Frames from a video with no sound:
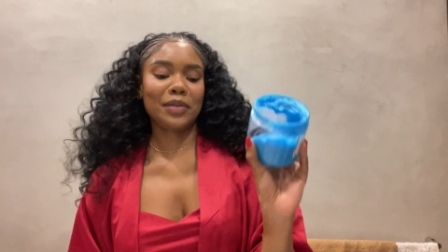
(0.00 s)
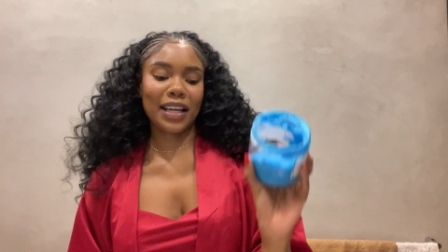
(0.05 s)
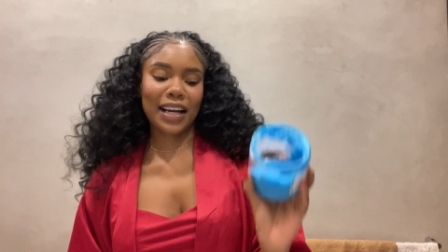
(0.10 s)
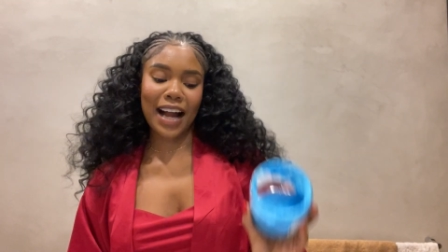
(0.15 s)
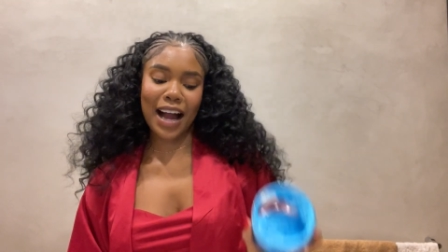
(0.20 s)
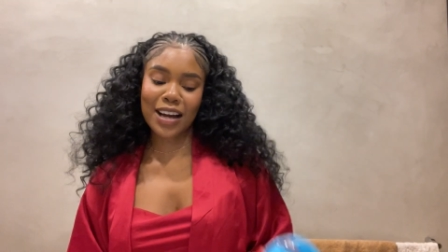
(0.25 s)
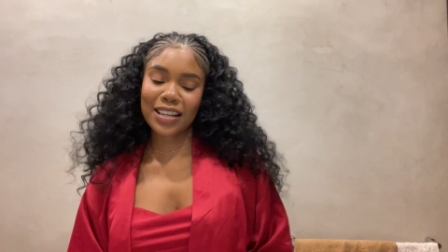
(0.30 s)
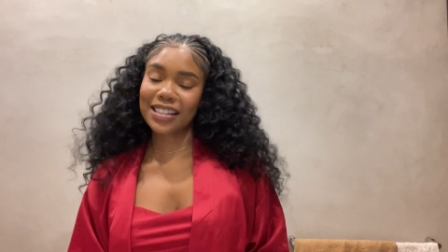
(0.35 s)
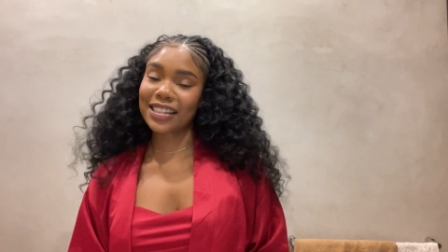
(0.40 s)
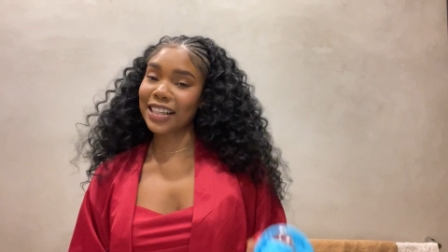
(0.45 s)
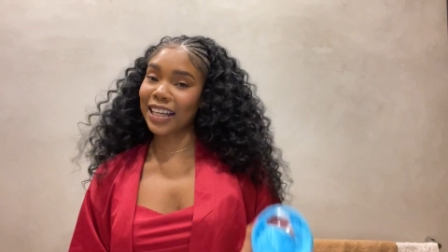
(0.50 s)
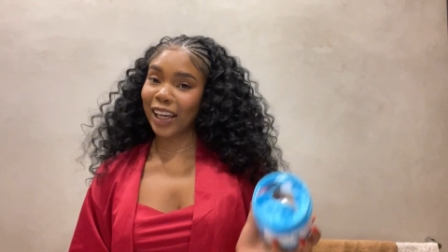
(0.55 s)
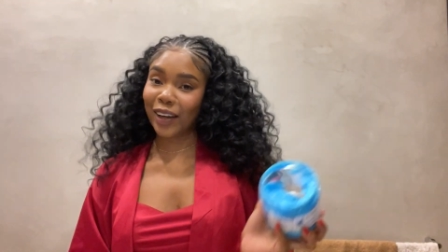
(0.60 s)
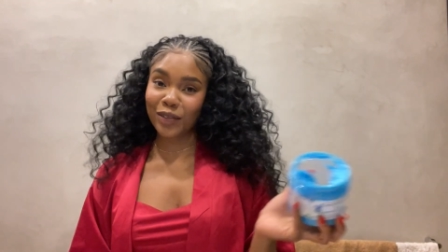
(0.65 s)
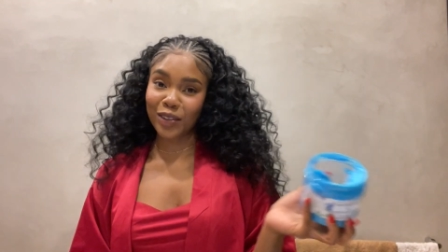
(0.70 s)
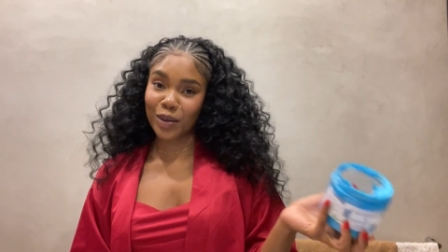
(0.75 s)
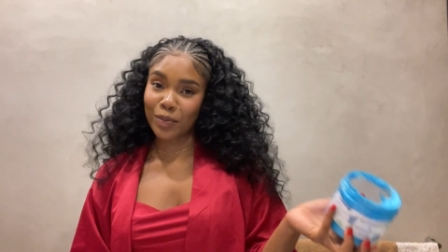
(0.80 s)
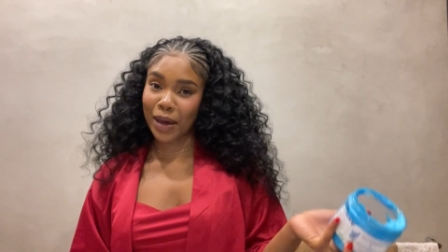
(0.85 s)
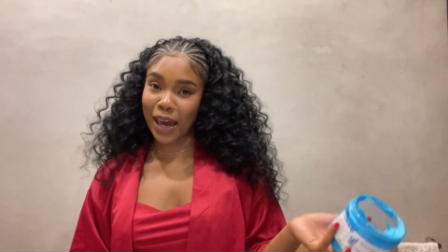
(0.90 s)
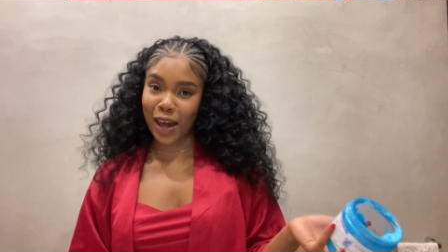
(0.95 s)
Like, I
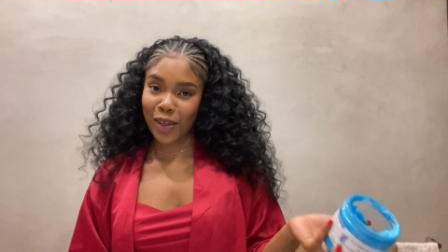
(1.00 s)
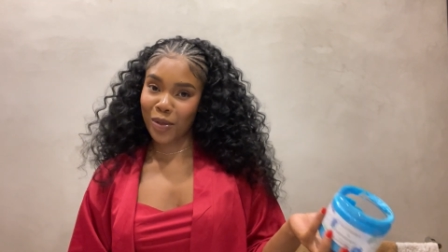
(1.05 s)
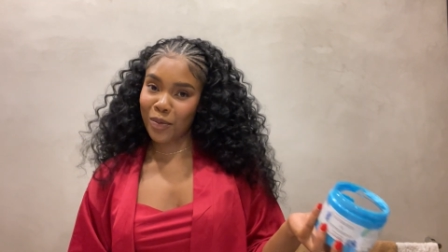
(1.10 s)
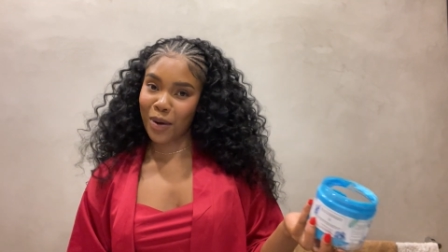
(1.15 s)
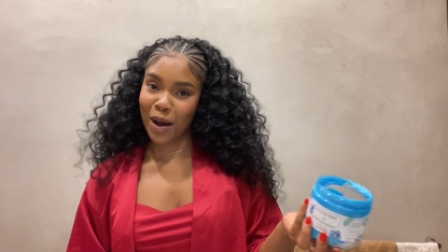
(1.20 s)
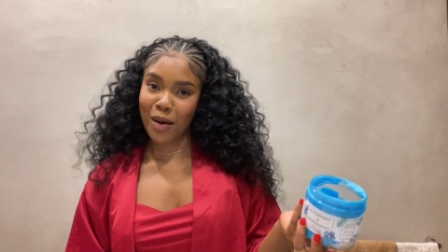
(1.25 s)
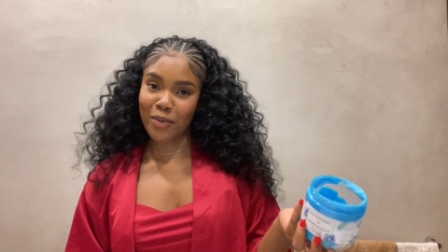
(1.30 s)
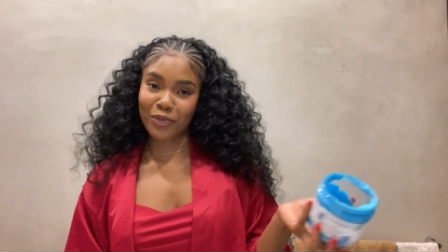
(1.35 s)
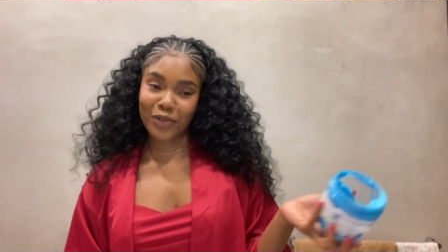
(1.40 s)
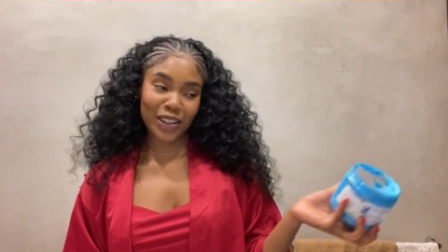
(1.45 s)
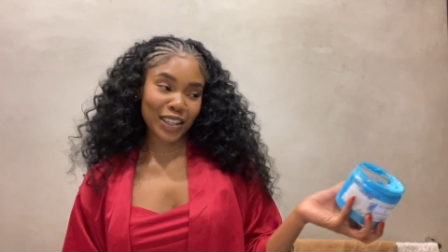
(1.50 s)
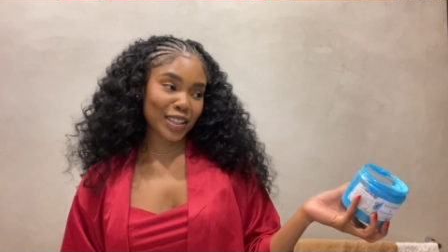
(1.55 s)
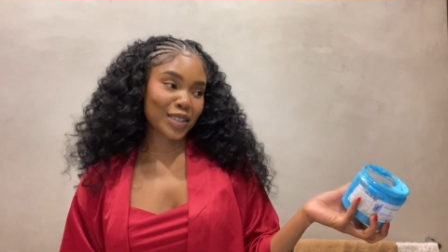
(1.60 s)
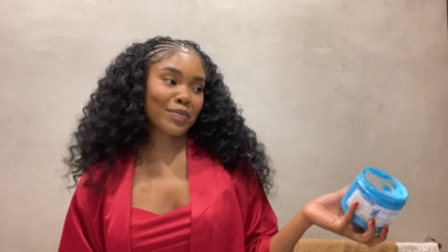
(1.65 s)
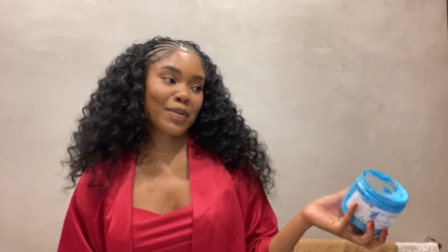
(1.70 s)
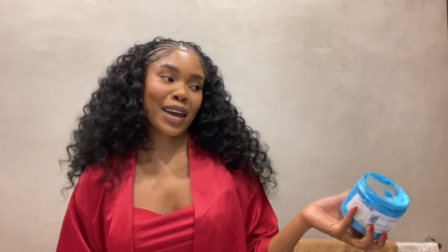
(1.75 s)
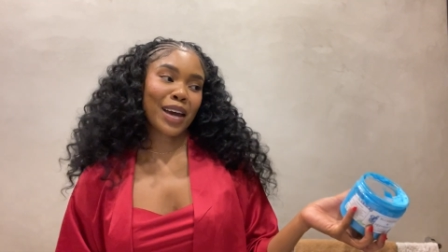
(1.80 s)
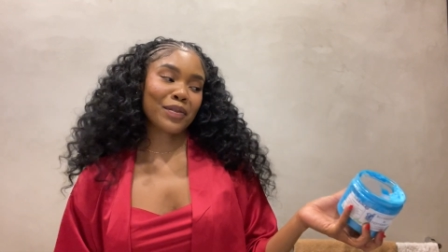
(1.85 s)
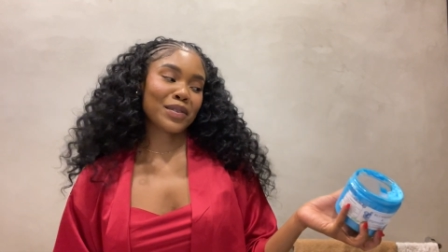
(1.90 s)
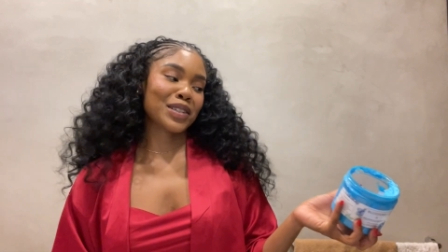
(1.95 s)
saved the bath bomb for this
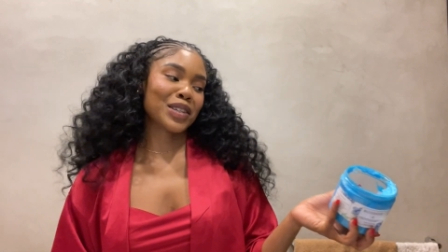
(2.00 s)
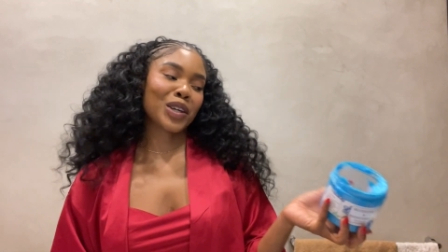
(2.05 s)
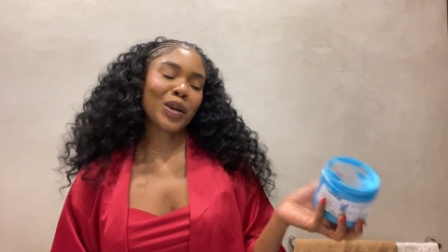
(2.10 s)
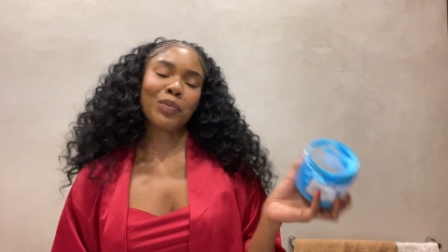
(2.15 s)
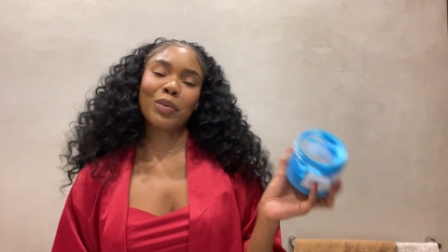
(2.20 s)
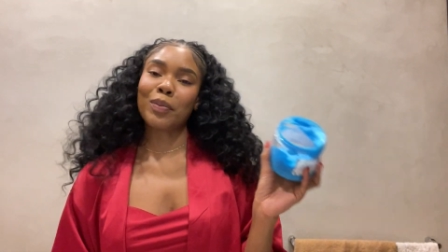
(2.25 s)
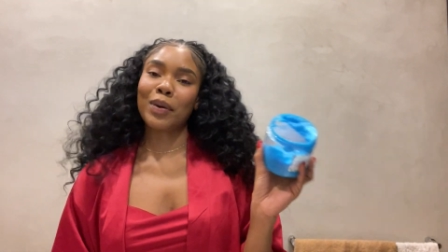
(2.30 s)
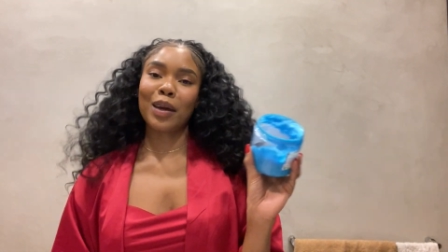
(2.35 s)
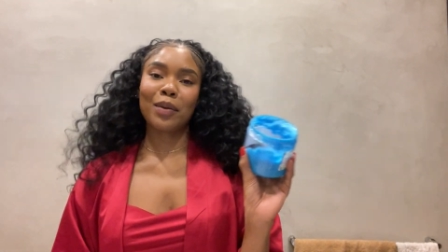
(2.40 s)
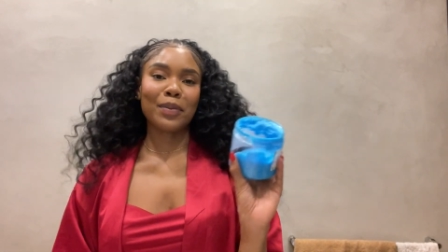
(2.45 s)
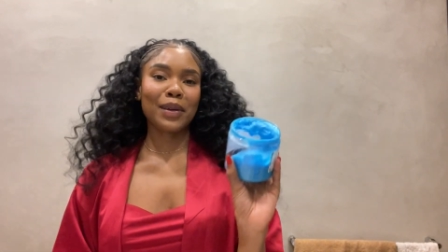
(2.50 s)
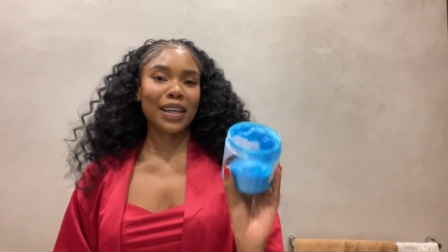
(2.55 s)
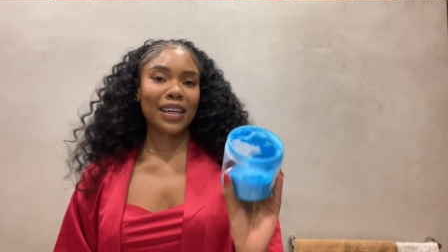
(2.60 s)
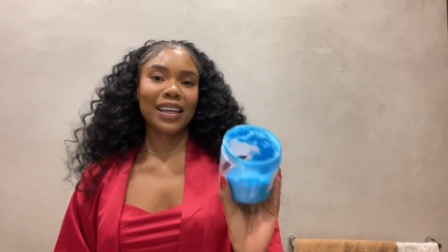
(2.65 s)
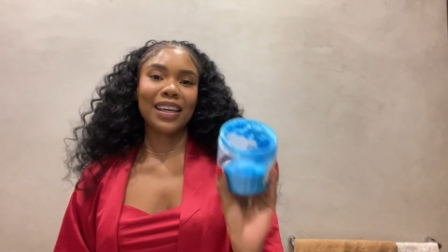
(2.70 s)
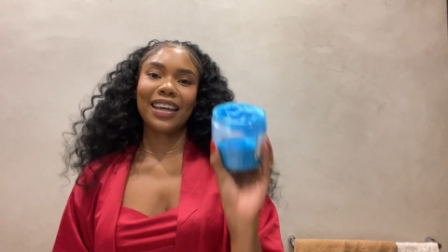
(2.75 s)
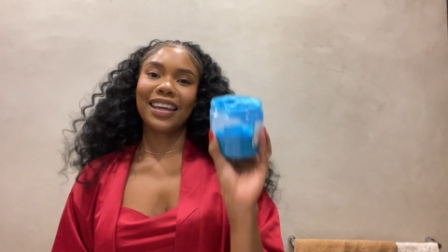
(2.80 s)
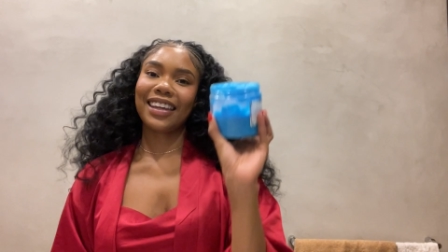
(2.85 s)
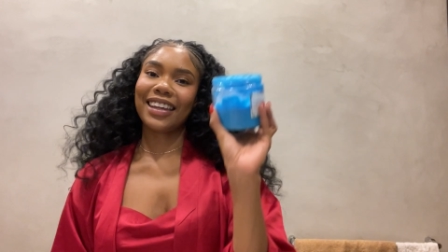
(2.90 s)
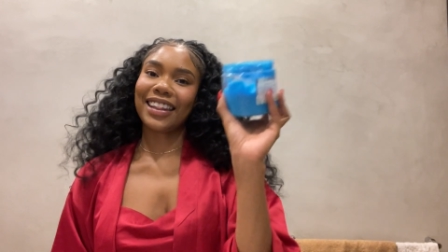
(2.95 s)
bathtub, but baby,